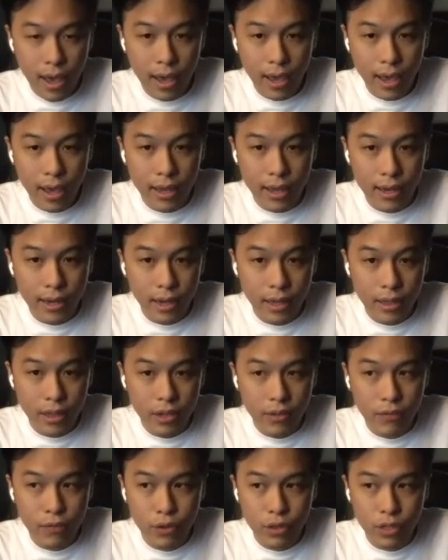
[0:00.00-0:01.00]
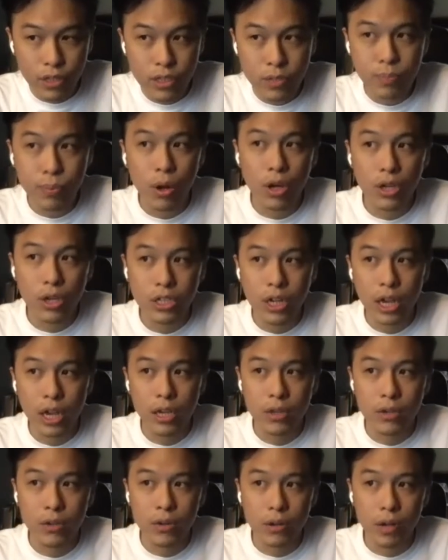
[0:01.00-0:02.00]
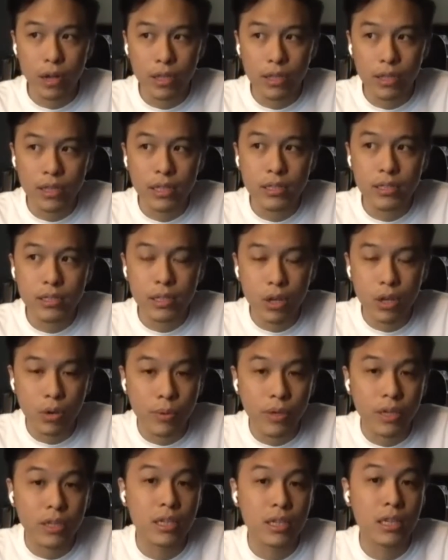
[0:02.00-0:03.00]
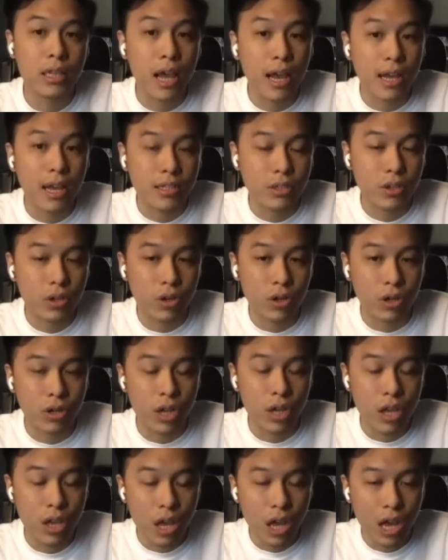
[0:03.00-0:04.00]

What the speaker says: And I think for this project, I think this song being the last song